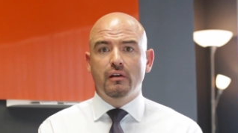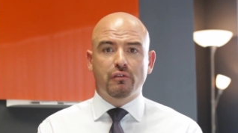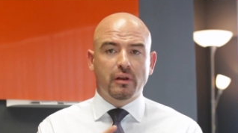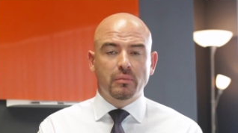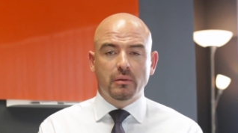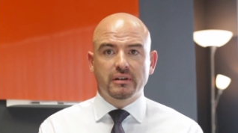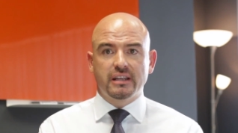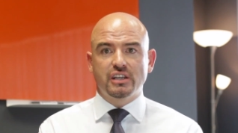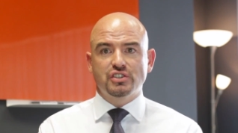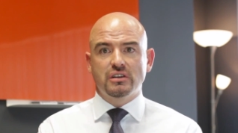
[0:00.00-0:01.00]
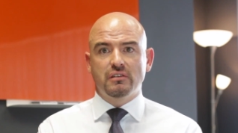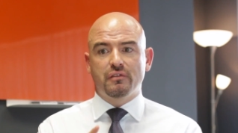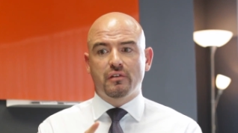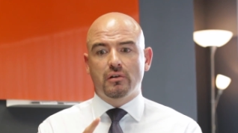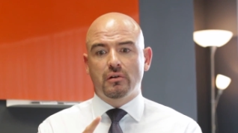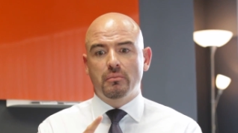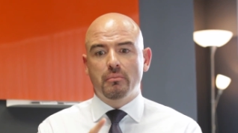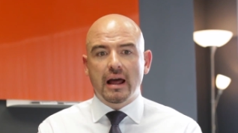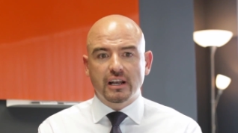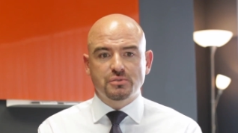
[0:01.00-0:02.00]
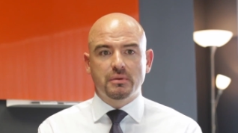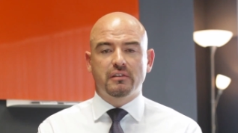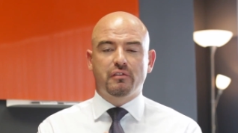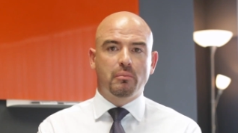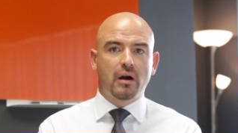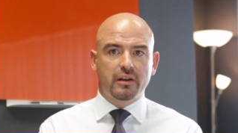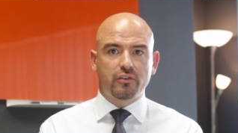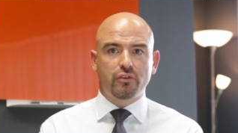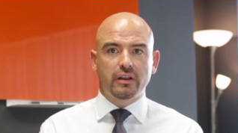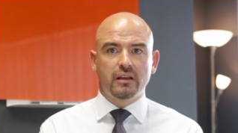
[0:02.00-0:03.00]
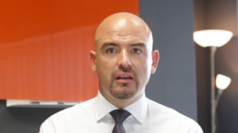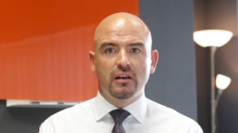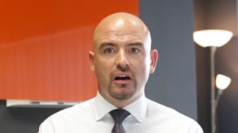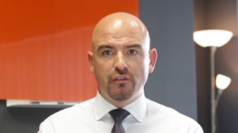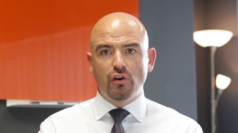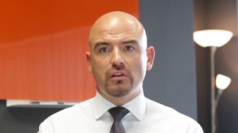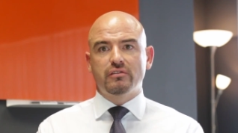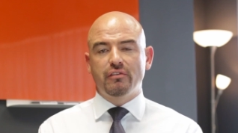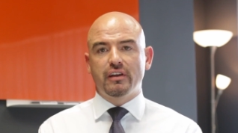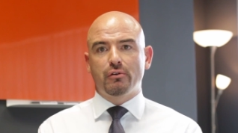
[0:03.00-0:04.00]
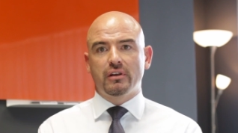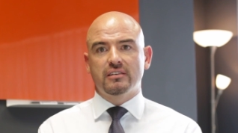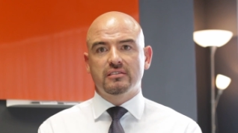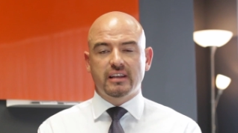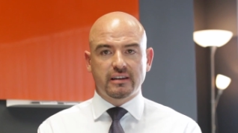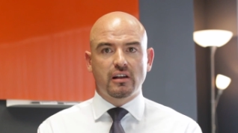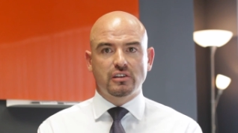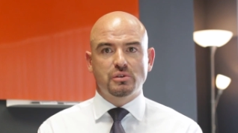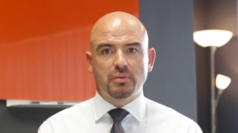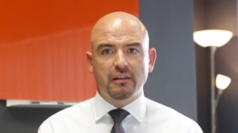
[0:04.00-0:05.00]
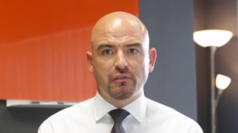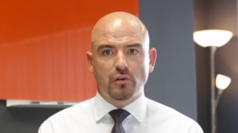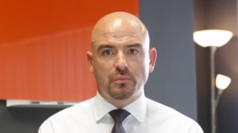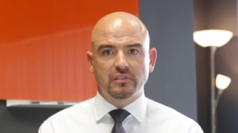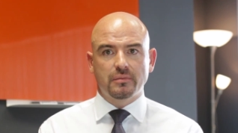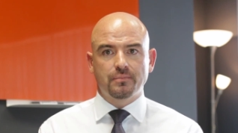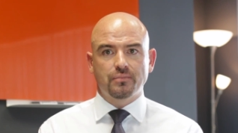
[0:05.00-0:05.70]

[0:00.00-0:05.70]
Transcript: for implementation, for management, for monitoring of all of the various technology platforms.